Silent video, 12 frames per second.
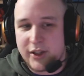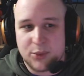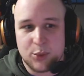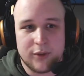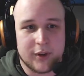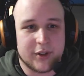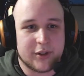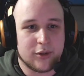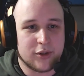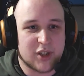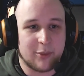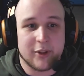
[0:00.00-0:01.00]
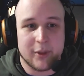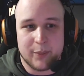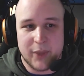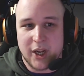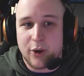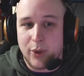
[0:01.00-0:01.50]
let's move on to some of the
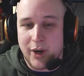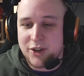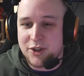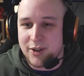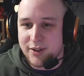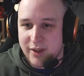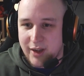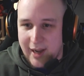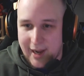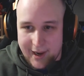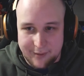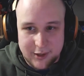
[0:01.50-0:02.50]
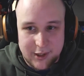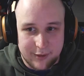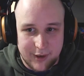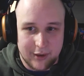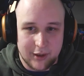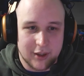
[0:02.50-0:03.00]
big questions that I have
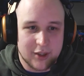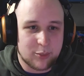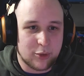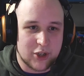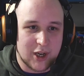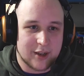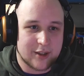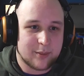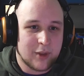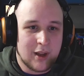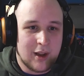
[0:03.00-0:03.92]
surrounding this project.